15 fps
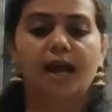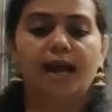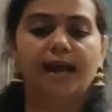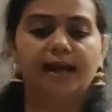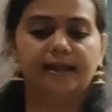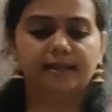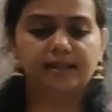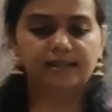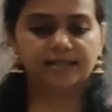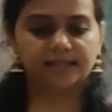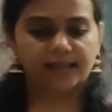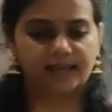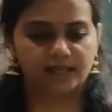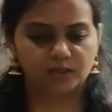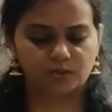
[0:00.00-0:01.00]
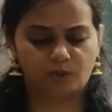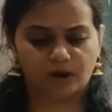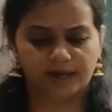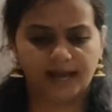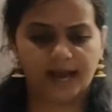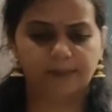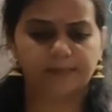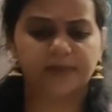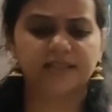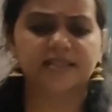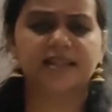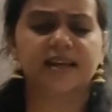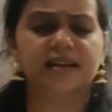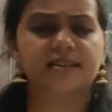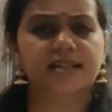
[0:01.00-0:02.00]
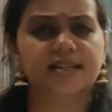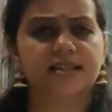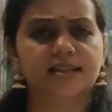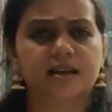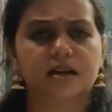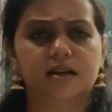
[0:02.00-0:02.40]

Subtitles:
In this case, what happens? There is a